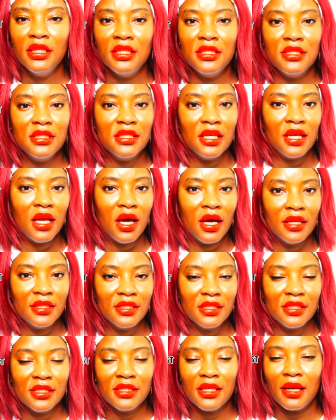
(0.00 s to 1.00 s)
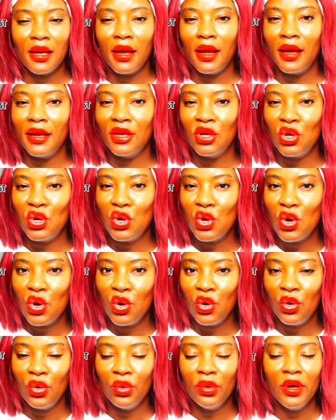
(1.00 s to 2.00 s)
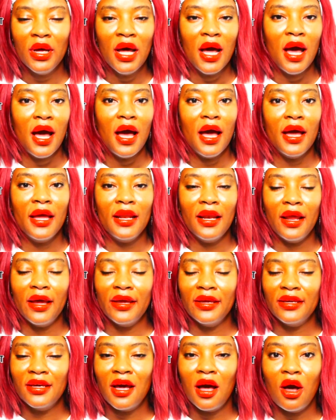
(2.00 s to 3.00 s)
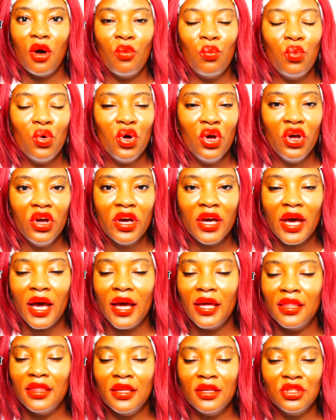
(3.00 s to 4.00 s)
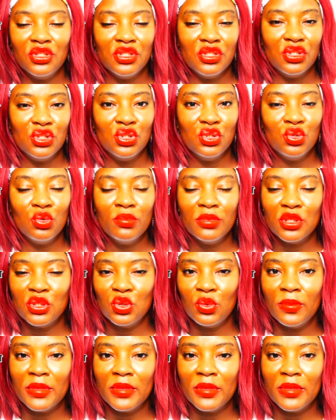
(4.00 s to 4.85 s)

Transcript: This is an artist that I know. I like her work. I think she's super